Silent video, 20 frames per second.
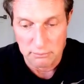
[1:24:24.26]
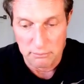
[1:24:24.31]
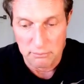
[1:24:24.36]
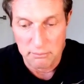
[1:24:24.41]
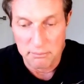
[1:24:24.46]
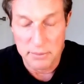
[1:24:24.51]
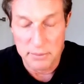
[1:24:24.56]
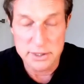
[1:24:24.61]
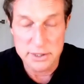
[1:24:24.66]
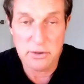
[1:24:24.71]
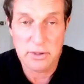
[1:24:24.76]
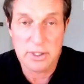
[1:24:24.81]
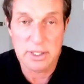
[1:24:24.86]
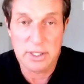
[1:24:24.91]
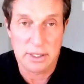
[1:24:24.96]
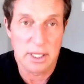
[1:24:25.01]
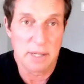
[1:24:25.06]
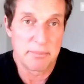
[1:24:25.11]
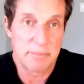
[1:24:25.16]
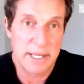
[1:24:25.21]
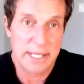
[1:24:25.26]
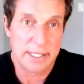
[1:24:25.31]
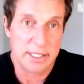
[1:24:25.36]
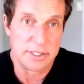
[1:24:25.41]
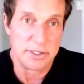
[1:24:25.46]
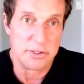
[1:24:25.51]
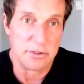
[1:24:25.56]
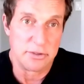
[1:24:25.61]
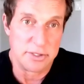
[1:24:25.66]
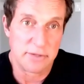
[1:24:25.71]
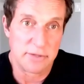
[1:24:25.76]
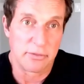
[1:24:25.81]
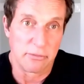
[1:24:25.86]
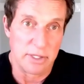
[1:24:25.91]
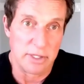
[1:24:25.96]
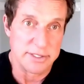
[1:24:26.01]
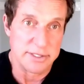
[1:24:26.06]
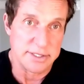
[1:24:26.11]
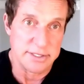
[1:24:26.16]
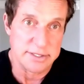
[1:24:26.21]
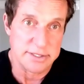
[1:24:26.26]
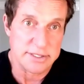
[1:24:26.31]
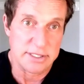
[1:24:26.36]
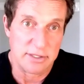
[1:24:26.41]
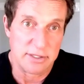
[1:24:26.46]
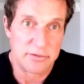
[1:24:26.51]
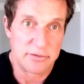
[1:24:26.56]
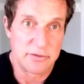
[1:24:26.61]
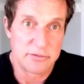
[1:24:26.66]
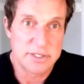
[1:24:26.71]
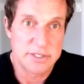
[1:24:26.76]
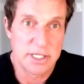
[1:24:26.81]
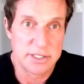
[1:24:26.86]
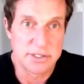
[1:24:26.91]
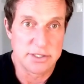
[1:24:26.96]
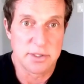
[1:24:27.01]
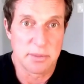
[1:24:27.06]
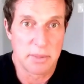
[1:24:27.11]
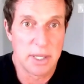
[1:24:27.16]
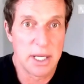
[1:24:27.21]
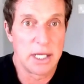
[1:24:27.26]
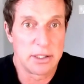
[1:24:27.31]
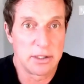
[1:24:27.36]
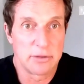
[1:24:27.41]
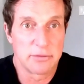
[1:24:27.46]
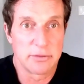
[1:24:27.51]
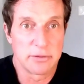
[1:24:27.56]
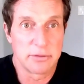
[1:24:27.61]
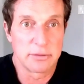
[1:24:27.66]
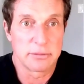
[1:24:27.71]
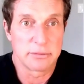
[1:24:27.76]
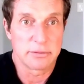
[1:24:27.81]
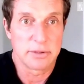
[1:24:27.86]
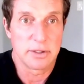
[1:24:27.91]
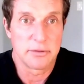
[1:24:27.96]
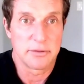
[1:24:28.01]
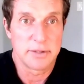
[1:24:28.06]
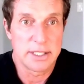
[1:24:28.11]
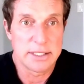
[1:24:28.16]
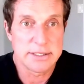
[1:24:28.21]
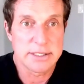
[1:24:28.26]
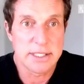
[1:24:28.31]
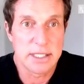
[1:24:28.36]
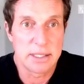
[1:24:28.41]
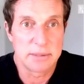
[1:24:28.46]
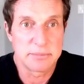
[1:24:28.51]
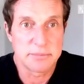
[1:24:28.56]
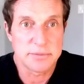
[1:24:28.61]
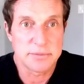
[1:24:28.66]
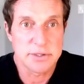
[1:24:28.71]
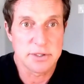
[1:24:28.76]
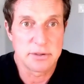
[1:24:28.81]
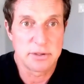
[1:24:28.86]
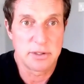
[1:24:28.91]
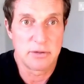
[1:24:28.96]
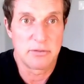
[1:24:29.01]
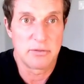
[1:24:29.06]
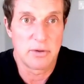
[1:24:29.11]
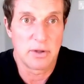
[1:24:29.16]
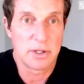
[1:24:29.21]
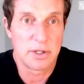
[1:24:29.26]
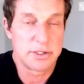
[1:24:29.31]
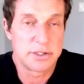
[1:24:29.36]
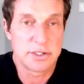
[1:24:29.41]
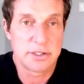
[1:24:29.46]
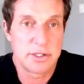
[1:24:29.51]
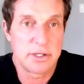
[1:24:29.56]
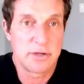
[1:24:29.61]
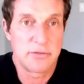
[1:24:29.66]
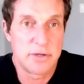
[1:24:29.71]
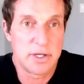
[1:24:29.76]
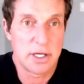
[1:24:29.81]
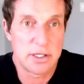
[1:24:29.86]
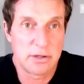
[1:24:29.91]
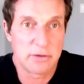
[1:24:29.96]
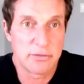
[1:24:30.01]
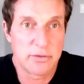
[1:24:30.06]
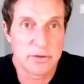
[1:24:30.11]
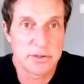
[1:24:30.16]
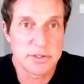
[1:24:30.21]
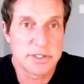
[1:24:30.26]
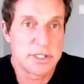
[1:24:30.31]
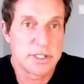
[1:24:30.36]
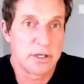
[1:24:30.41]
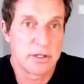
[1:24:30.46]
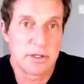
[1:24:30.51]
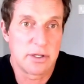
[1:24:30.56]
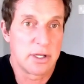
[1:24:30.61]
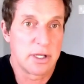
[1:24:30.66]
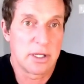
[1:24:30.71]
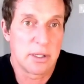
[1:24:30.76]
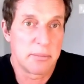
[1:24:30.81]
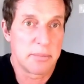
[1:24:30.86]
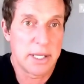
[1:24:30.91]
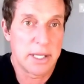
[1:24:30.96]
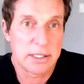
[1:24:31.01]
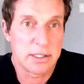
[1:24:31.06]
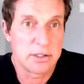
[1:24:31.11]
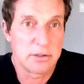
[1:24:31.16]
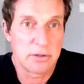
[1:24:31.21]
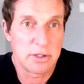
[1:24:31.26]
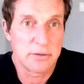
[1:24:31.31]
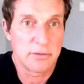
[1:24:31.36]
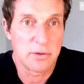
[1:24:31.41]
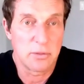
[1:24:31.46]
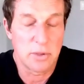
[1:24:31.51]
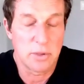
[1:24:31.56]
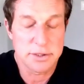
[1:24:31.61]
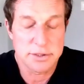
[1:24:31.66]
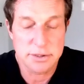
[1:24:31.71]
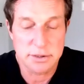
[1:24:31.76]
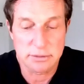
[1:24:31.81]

but you can come back and do a different residency if you've changed your mind over over that time. So you've only did, you've done your first year, and you can come back and do whatever you want